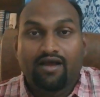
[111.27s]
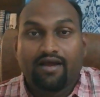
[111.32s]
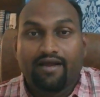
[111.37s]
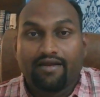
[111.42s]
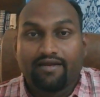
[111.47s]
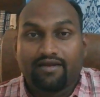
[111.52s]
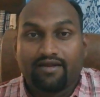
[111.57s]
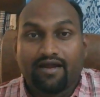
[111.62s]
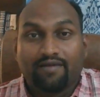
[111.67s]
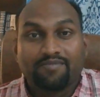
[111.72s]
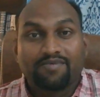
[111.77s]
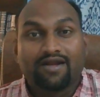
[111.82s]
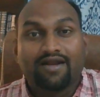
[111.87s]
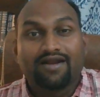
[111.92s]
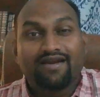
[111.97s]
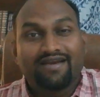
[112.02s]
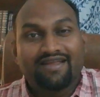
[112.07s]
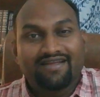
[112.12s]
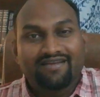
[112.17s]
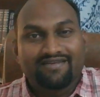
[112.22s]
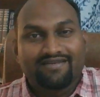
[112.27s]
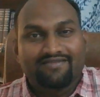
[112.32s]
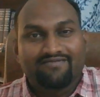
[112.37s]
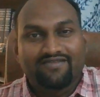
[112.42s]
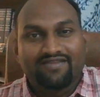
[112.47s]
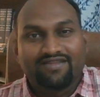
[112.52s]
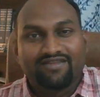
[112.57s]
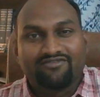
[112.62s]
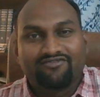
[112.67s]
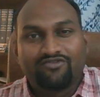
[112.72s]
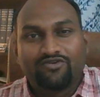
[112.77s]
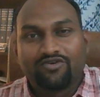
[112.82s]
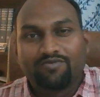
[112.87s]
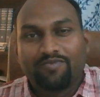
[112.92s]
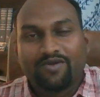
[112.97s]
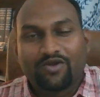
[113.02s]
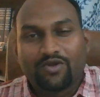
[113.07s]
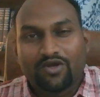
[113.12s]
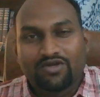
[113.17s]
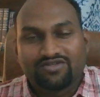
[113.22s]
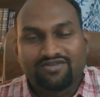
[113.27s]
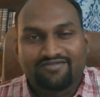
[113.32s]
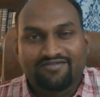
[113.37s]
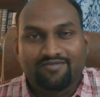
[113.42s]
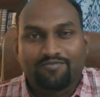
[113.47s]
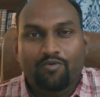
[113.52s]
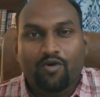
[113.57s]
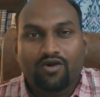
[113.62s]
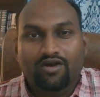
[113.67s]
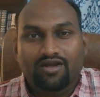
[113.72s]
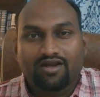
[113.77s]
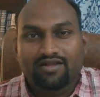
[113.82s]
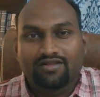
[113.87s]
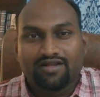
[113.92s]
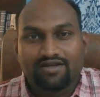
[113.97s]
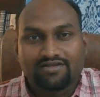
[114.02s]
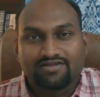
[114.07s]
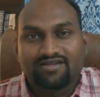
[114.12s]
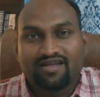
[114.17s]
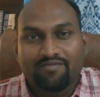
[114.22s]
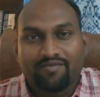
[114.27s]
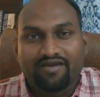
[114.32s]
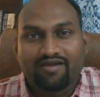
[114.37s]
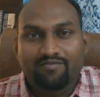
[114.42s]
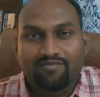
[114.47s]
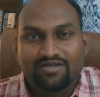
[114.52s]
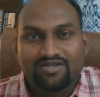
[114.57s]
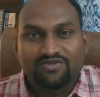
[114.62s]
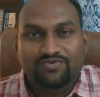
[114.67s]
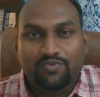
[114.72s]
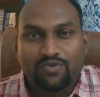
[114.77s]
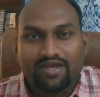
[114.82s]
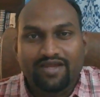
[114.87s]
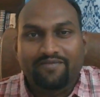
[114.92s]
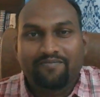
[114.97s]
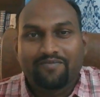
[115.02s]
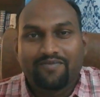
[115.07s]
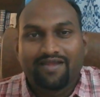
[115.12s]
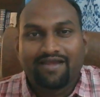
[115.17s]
And I'm connecting with the food because of the potluck that is coming up this week.